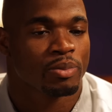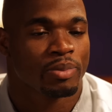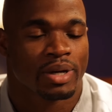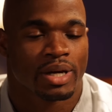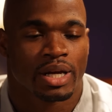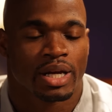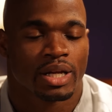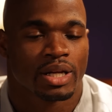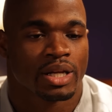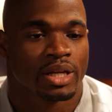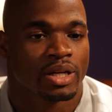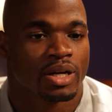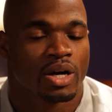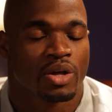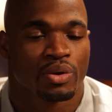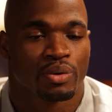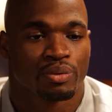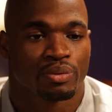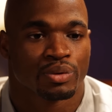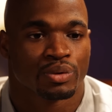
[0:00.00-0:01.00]
being in the
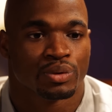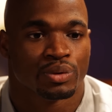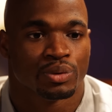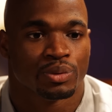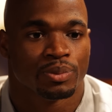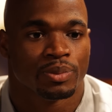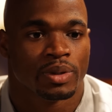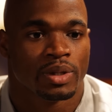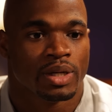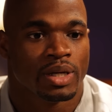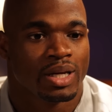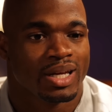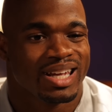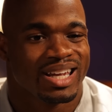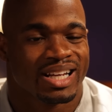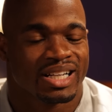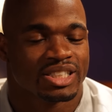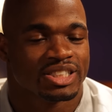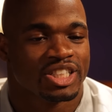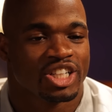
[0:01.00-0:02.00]
other room
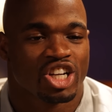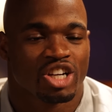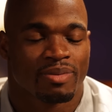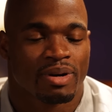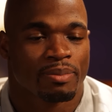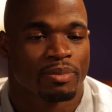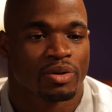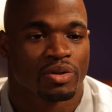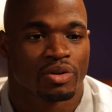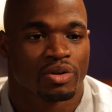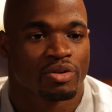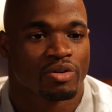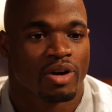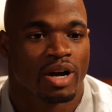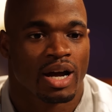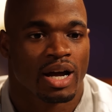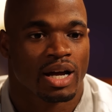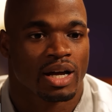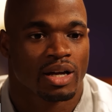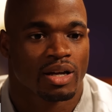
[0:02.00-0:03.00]
and just hearing my mother
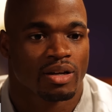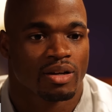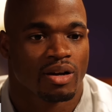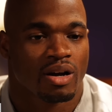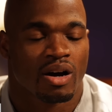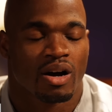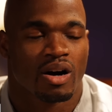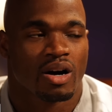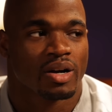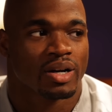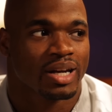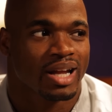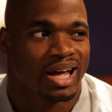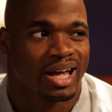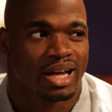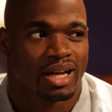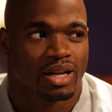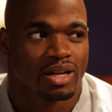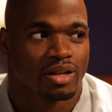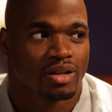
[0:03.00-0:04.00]
cry all
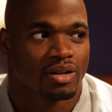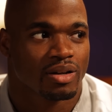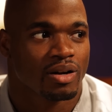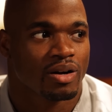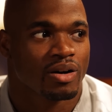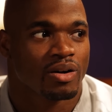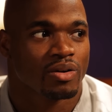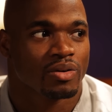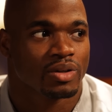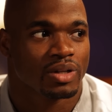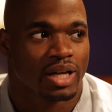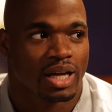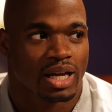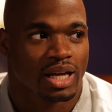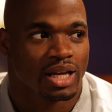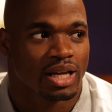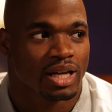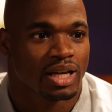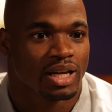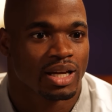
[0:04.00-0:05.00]
night, all
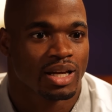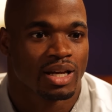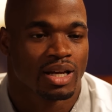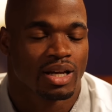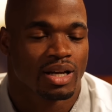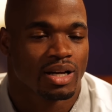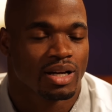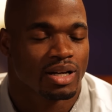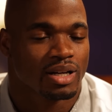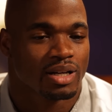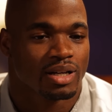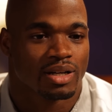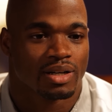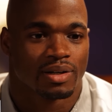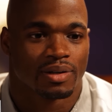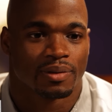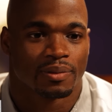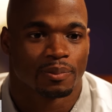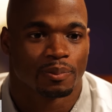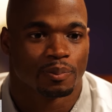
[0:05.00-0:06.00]
day.
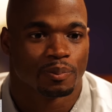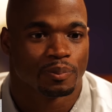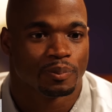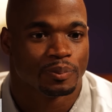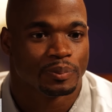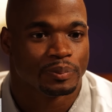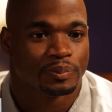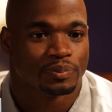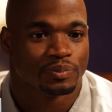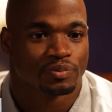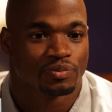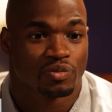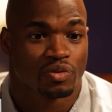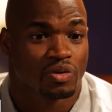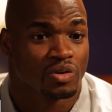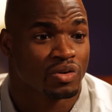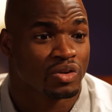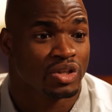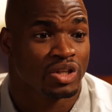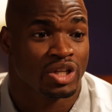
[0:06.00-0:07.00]
Um,
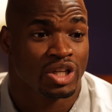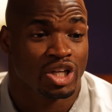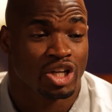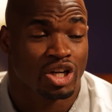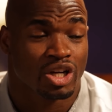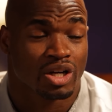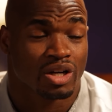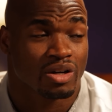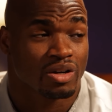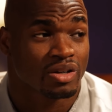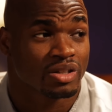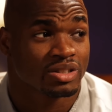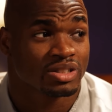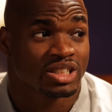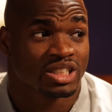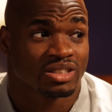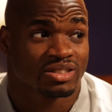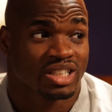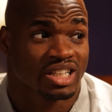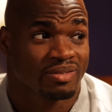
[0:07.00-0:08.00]
for a year, it
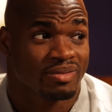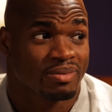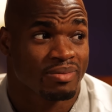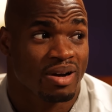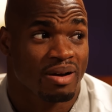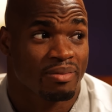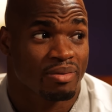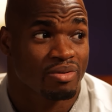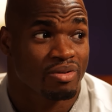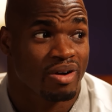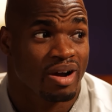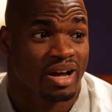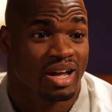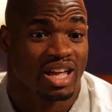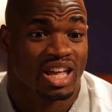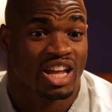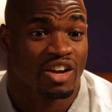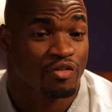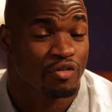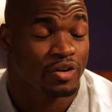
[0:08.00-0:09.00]
seemed like my mom cried
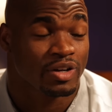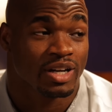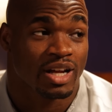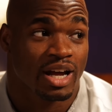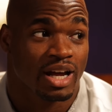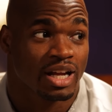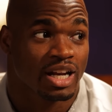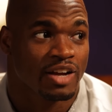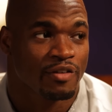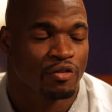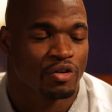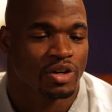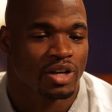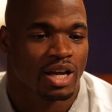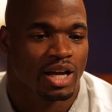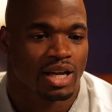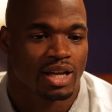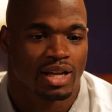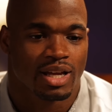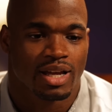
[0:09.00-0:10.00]
every night, every
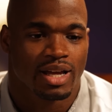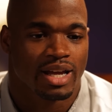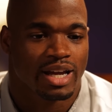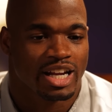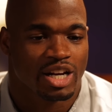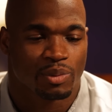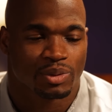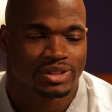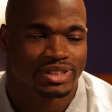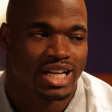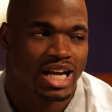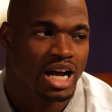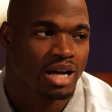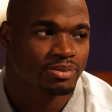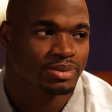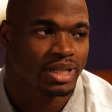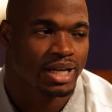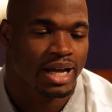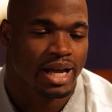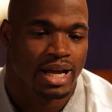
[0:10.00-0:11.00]
night. And it was
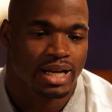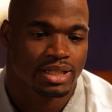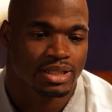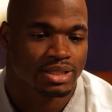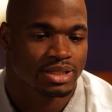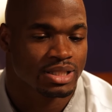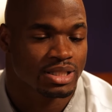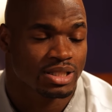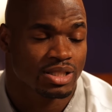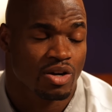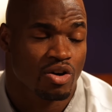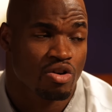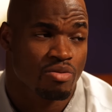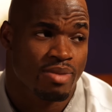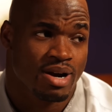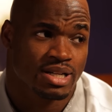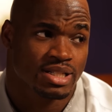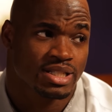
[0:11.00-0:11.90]
times I had to just hold my